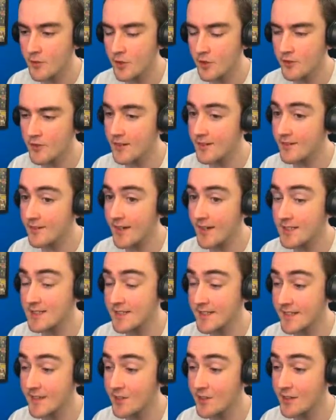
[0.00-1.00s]
Turns out there
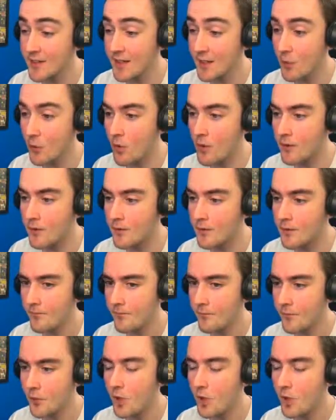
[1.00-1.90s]
actually isn't anyone.